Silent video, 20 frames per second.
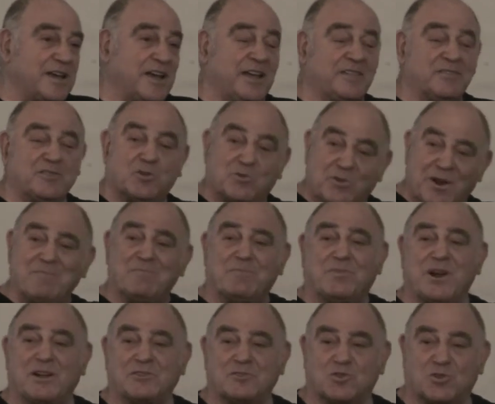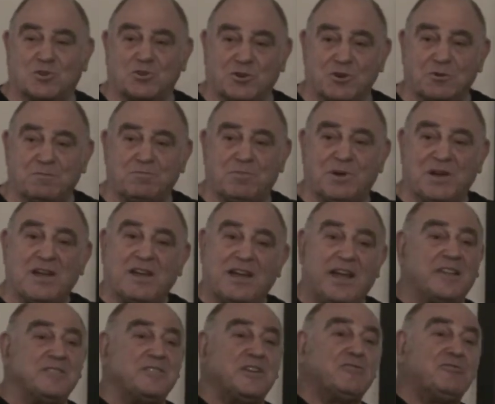and the Rembrandt group,
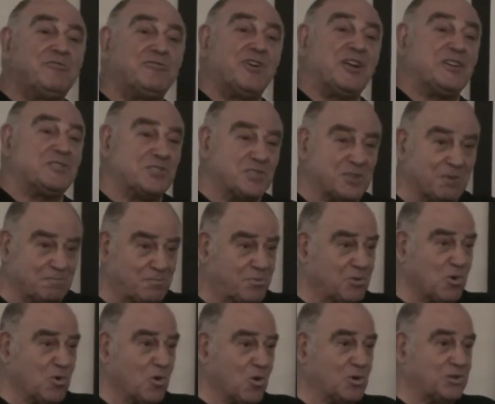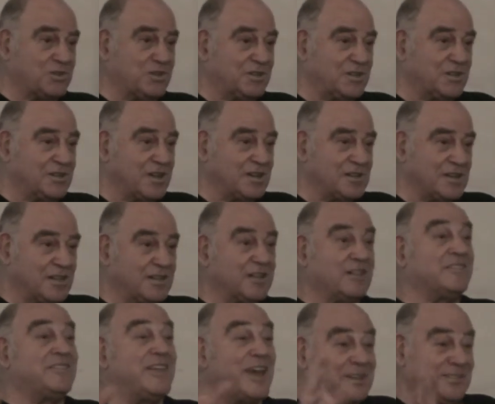and their friends abroad.
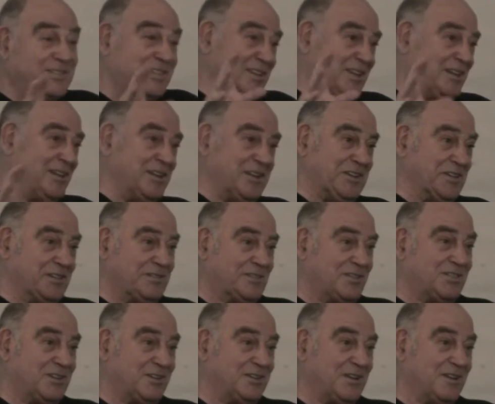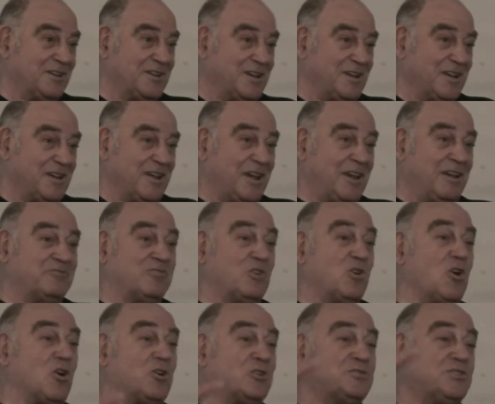That elite
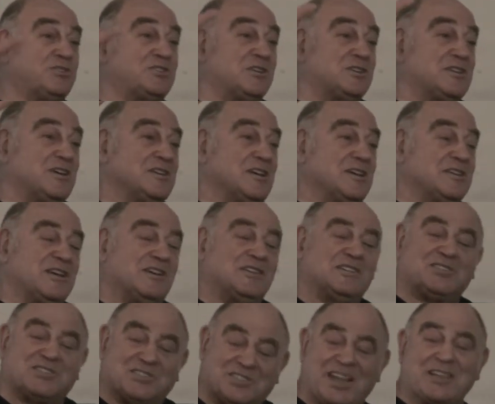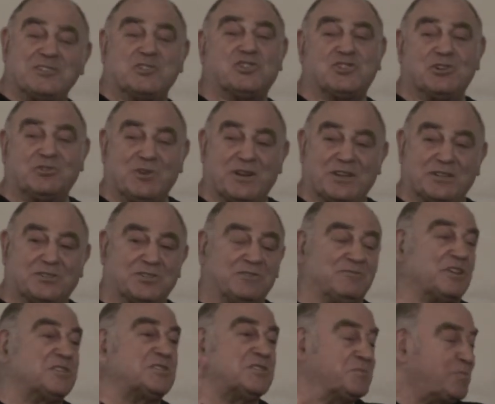have got centuries
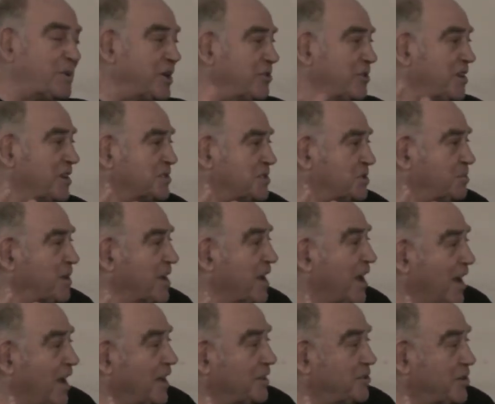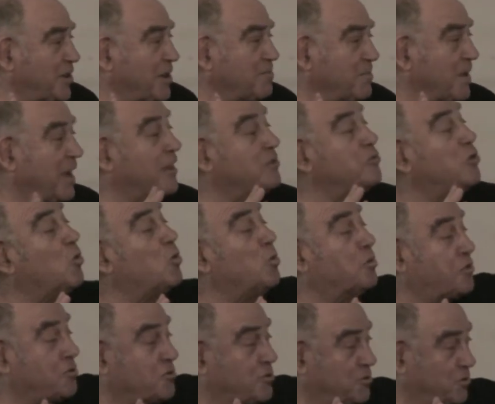of experience behind them and
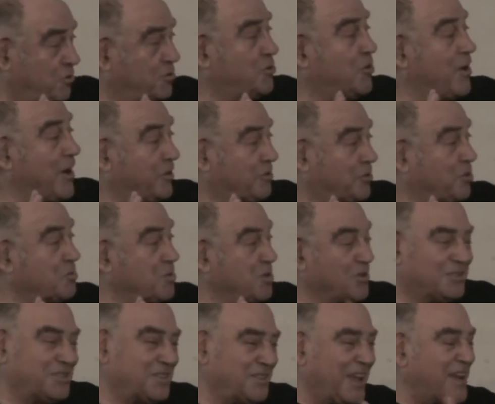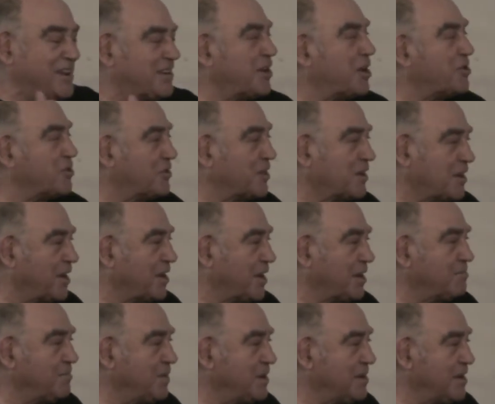all throughout the world, and they know the
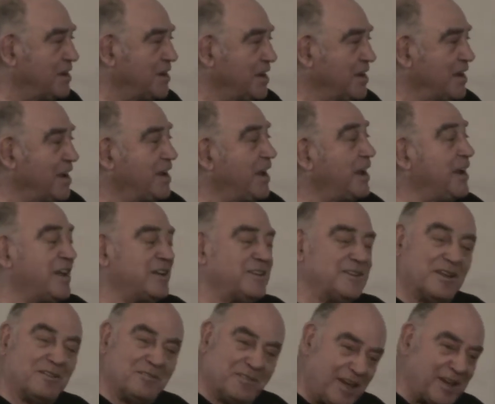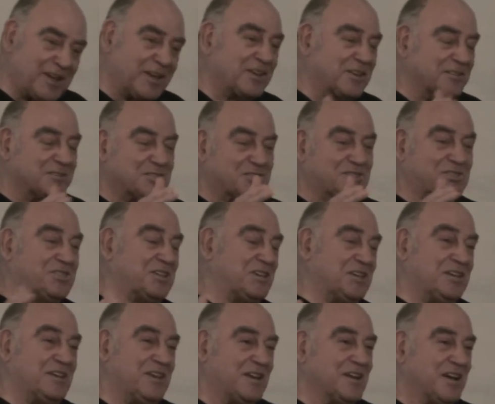game. And they can
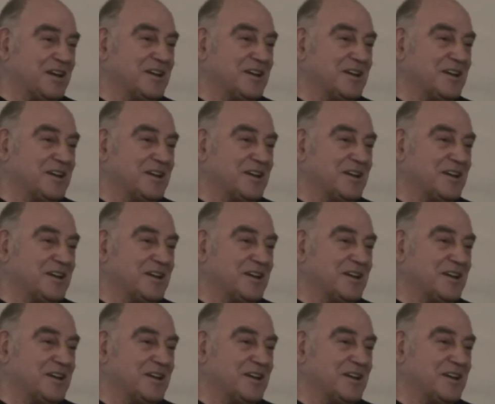see